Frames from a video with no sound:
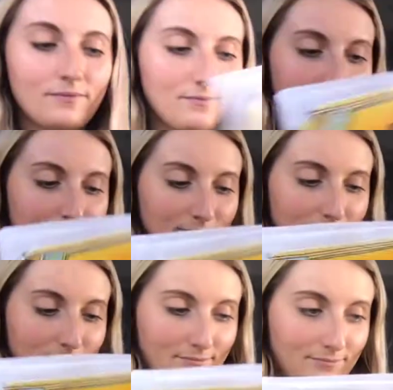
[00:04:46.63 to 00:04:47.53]

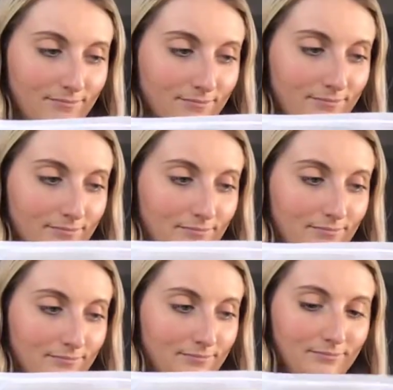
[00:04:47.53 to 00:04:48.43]

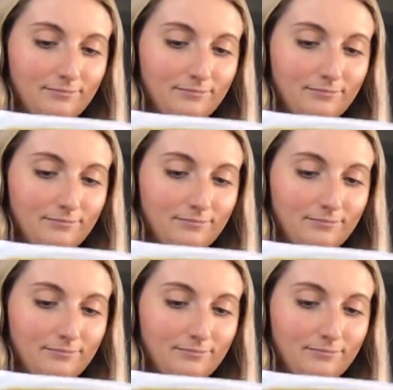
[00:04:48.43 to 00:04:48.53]
Nobody speaks.